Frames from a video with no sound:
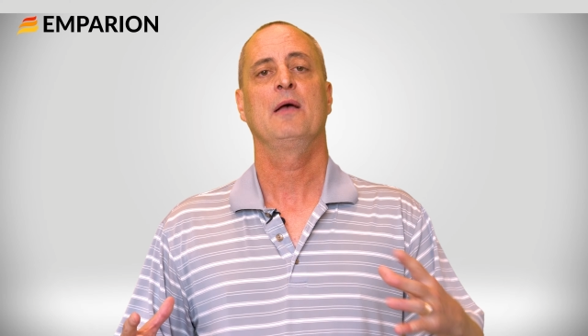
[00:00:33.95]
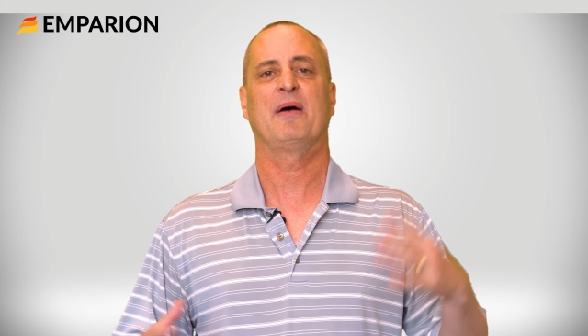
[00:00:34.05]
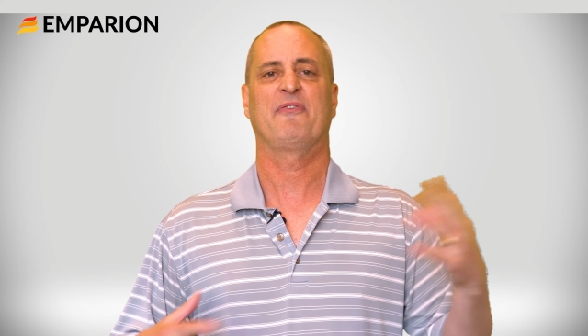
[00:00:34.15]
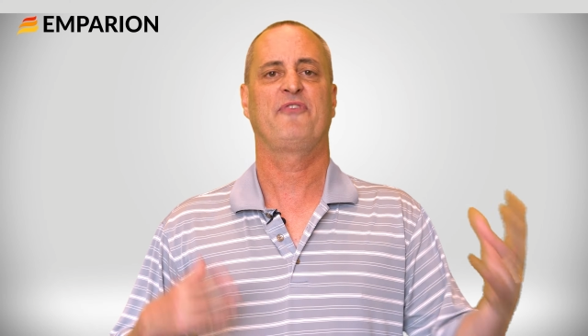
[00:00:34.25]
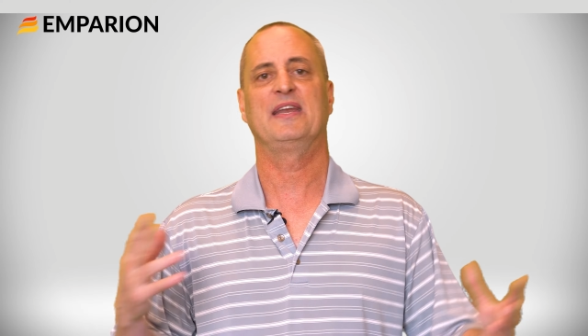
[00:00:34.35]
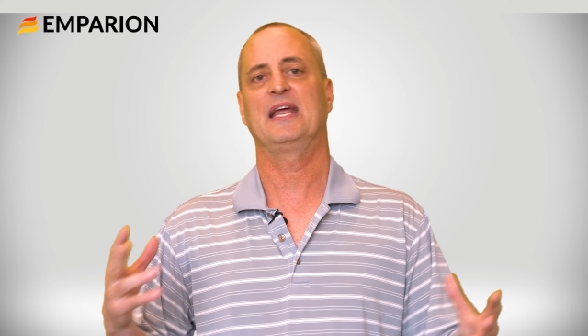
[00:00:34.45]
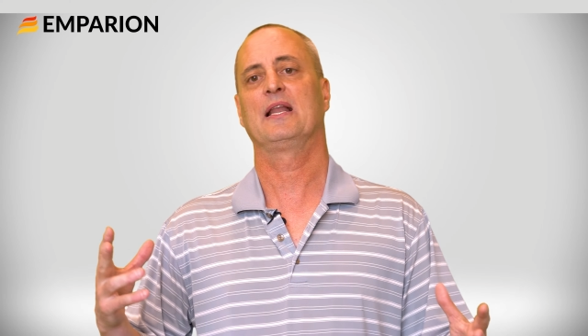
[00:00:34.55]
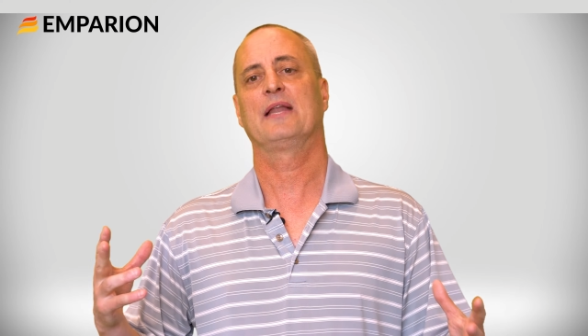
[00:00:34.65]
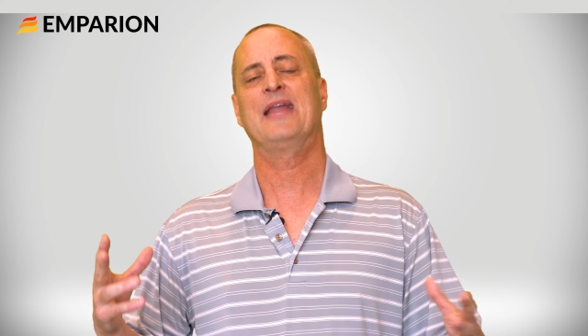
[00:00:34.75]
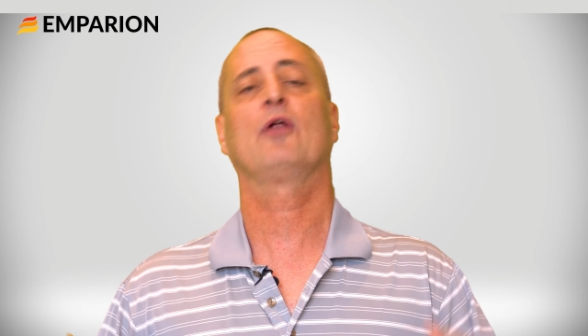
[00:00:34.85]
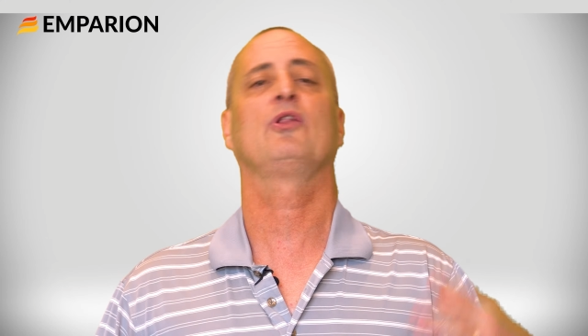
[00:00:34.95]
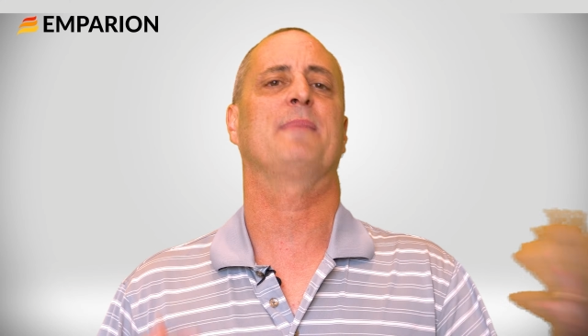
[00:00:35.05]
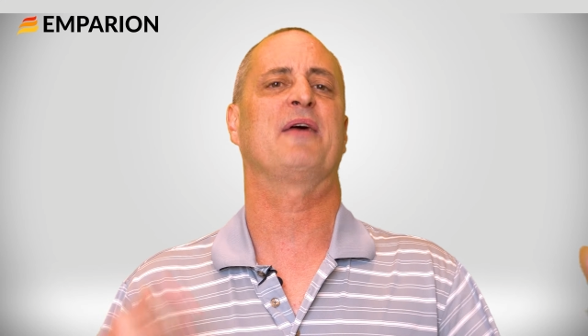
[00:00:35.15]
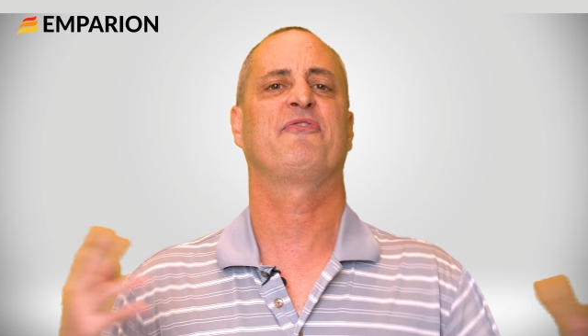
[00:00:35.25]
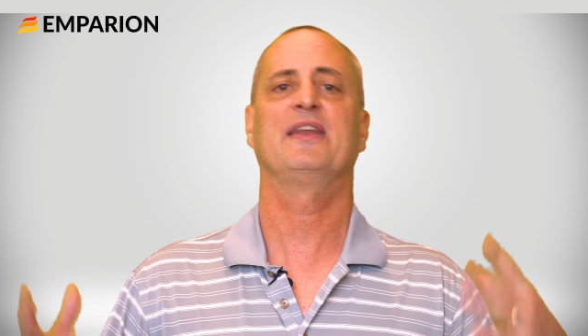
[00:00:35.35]
funding, not only
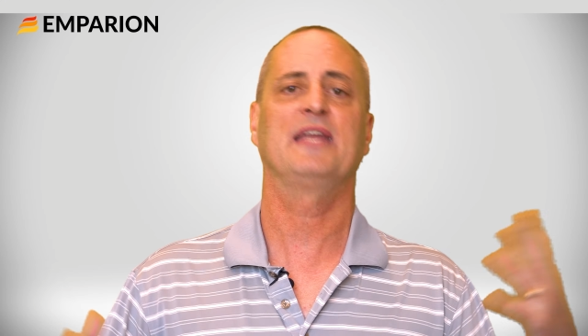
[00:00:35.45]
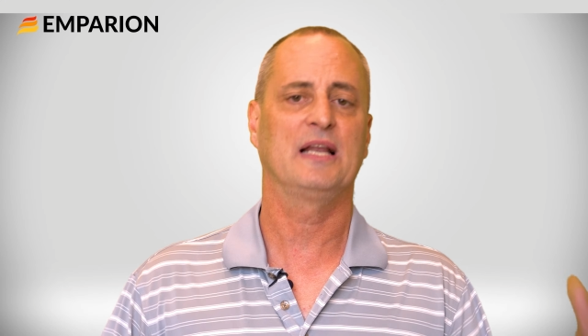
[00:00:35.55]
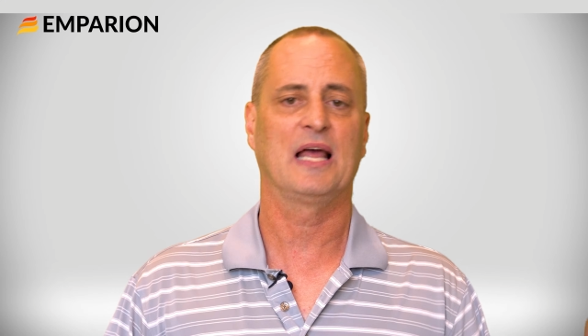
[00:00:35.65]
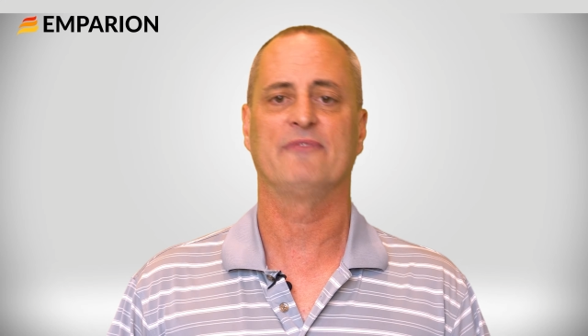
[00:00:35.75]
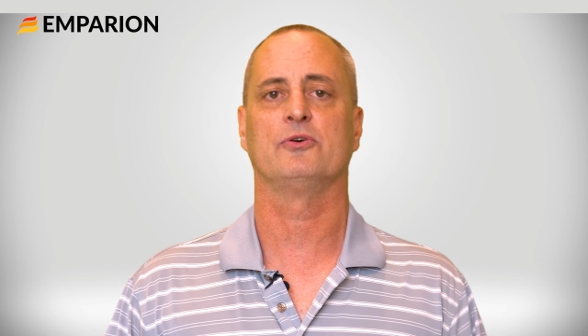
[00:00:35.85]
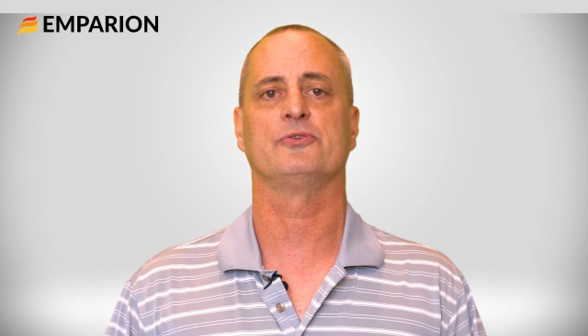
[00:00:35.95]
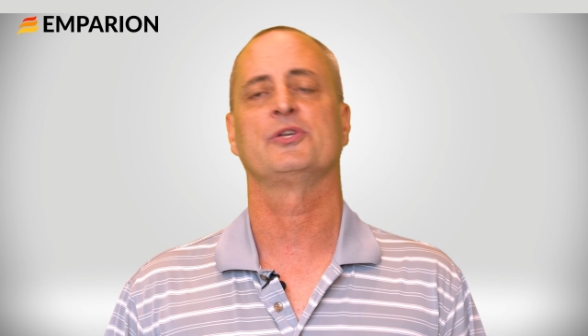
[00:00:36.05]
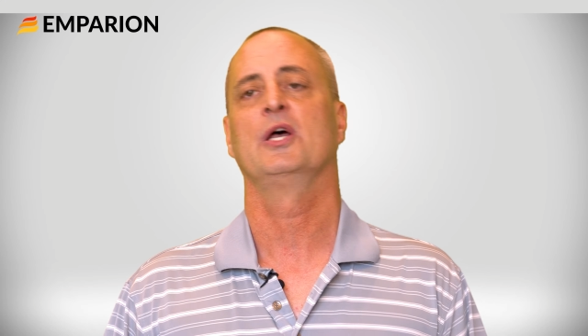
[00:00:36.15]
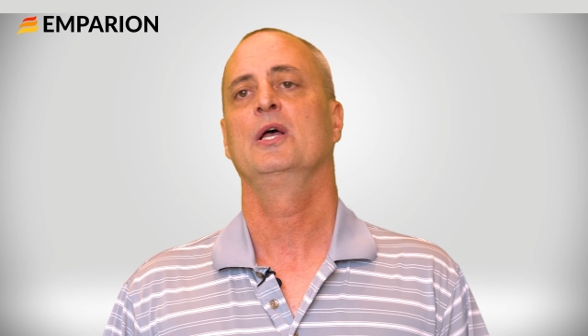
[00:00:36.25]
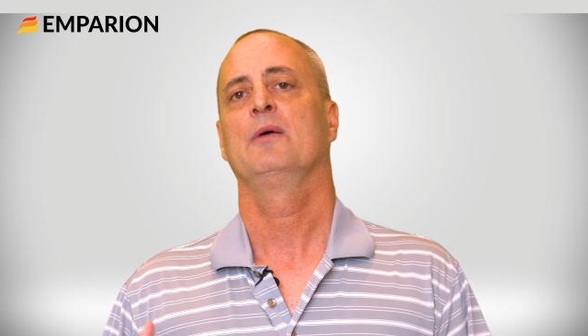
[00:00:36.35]
my funding levels,